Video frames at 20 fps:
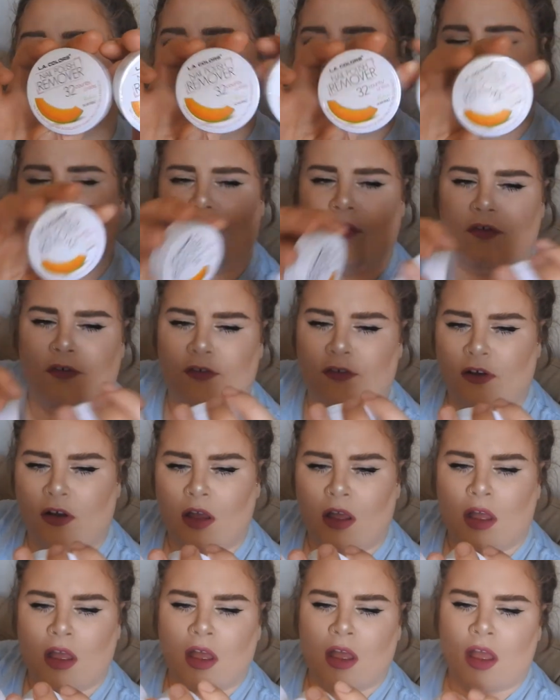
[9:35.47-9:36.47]
of
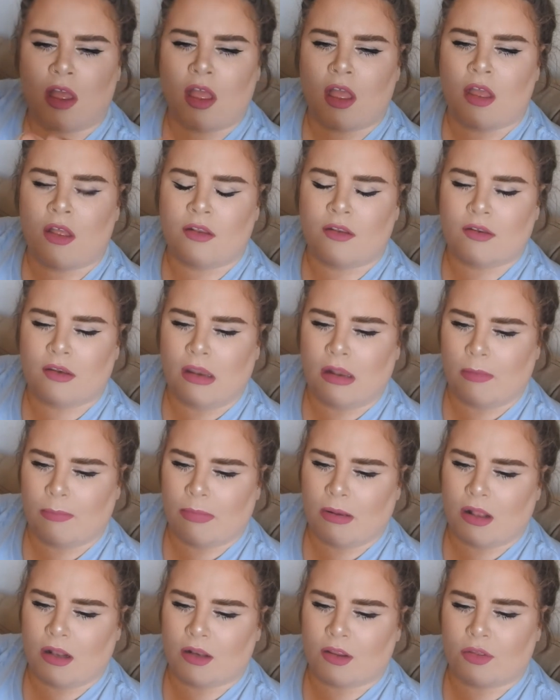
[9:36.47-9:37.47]
nail
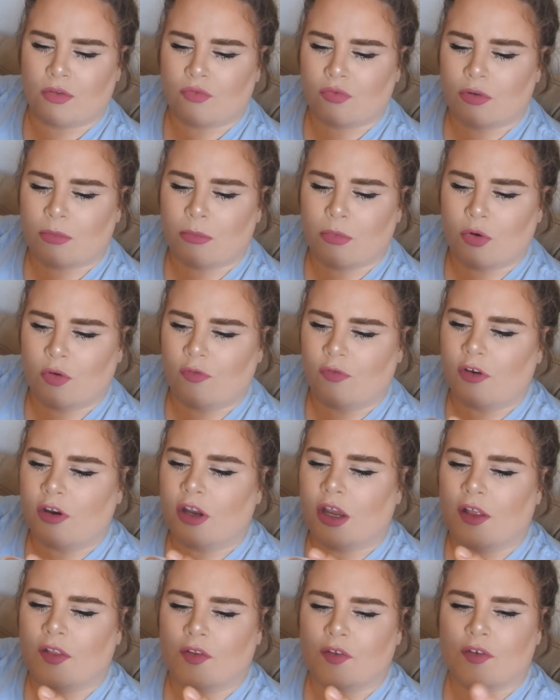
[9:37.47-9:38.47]
polish
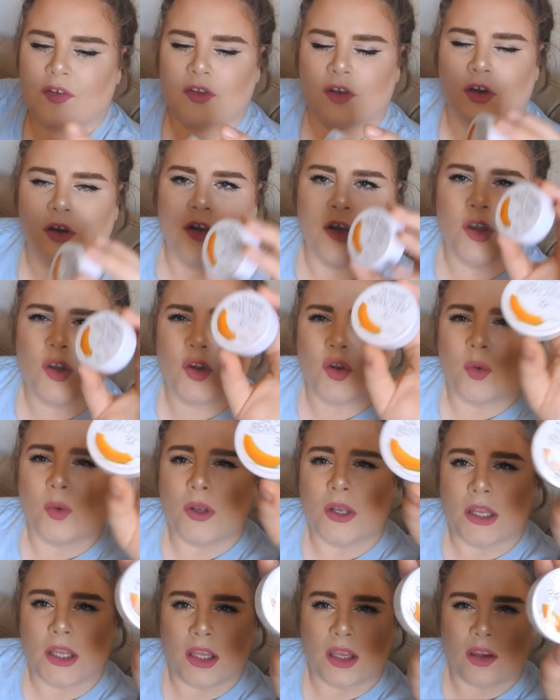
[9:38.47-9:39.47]
remover, and there's
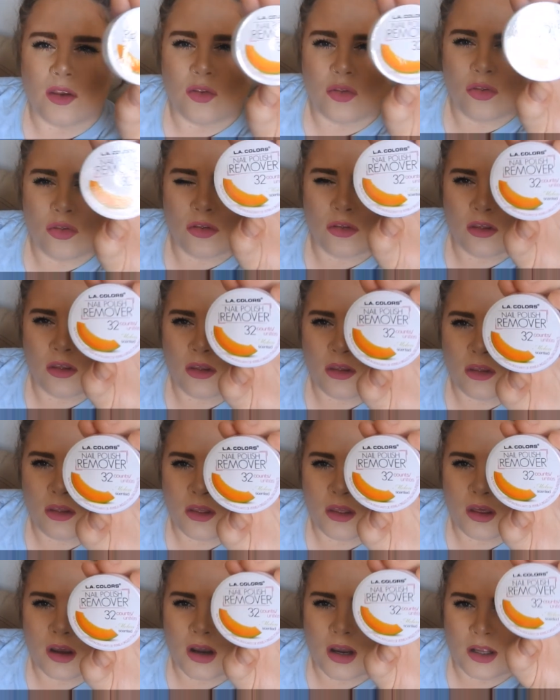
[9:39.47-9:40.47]
32 in each.
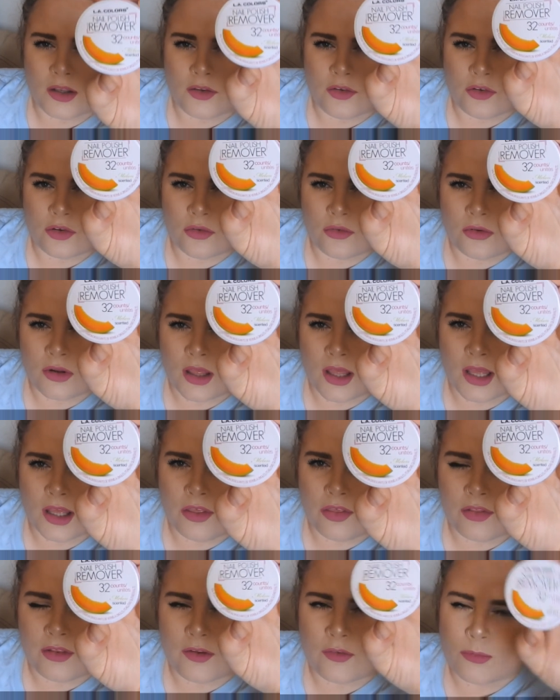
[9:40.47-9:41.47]
I don't
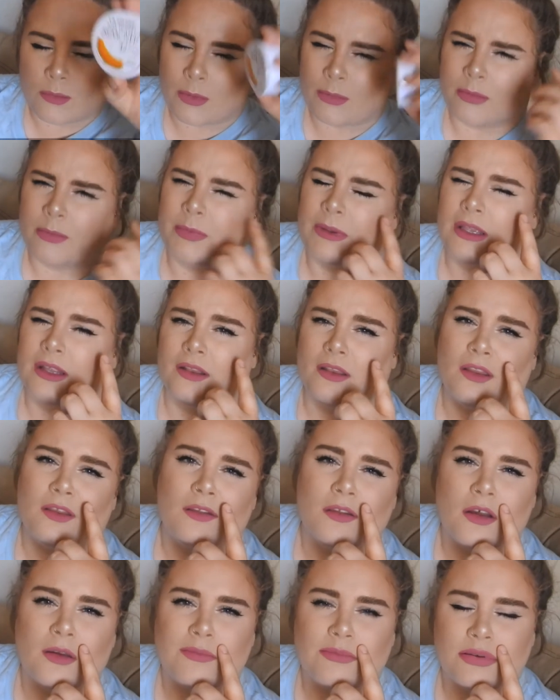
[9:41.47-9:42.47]
actually remember picking
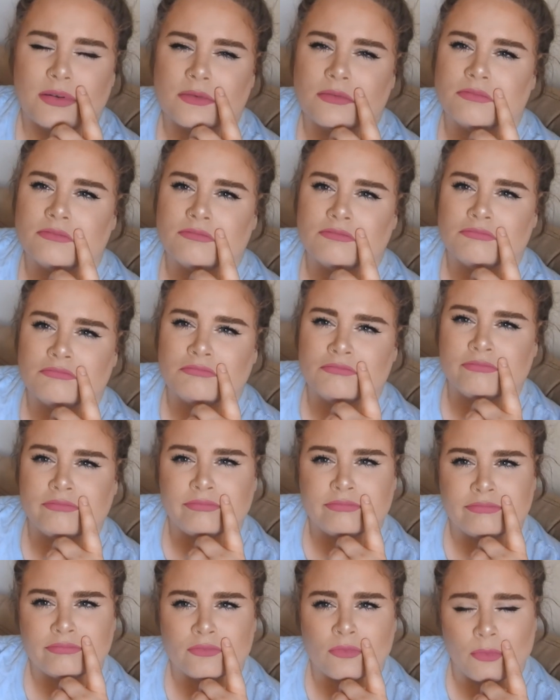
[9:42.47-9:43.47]
these up,
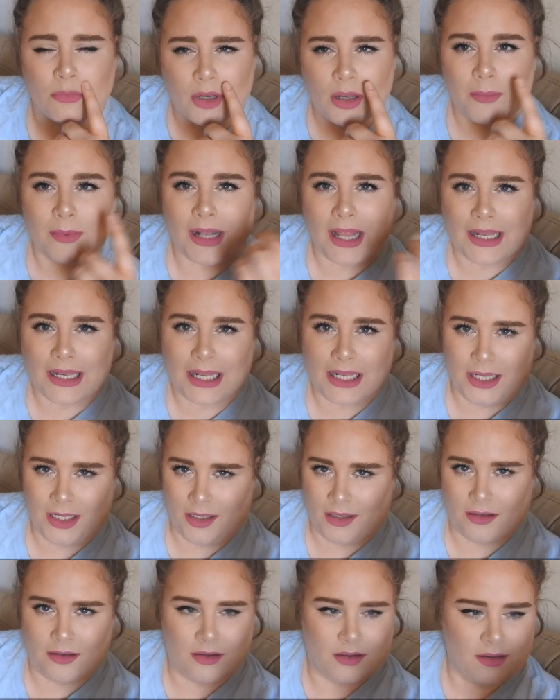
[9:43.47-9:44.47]
but I'm glad I
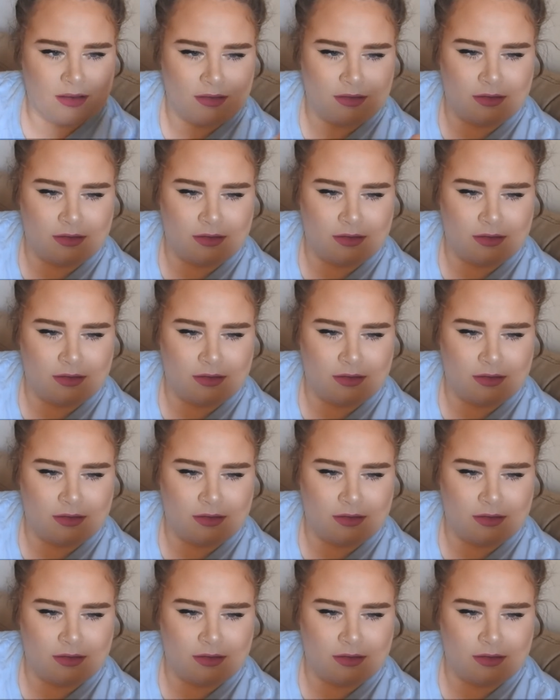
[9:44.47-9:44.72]
did,